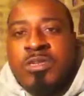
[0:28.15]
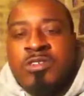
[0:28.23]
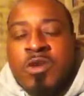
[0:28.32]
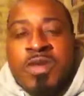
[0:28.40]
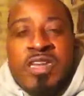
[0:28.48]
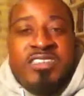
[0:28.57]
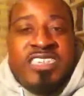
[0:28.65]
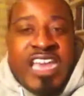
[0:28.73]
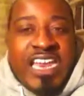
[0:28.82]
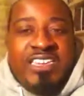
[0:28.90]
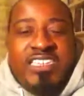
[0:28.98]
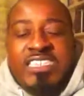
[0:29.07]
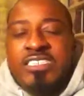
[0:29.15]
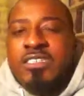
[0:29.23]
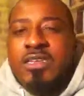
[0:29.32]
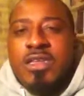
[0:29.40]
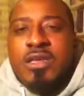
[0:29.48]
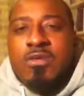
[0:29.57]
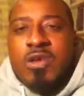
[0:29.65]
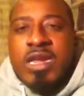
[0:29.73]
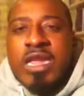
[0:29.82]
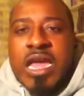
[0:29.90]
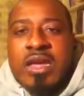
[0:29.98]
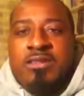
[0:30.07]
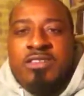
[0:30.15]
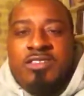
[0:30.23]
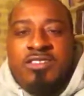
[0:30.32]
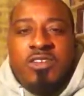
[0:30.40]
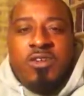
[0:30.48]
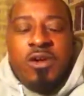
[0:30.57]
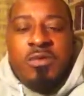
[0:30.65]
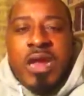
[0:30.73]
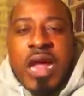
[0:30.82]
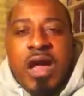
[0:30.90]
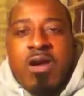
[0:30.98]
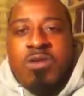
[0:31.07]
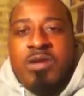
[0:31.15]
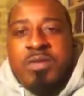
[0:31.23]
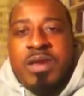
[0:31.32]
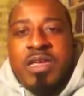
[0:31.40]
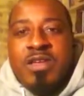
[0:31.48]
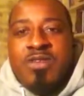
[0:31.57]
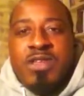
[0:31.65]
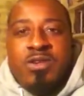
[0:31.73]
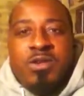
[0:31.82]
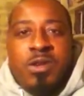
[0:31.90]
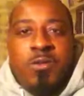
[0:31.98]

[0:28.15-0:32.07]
so many challenges when it came to the storm. But I always believe in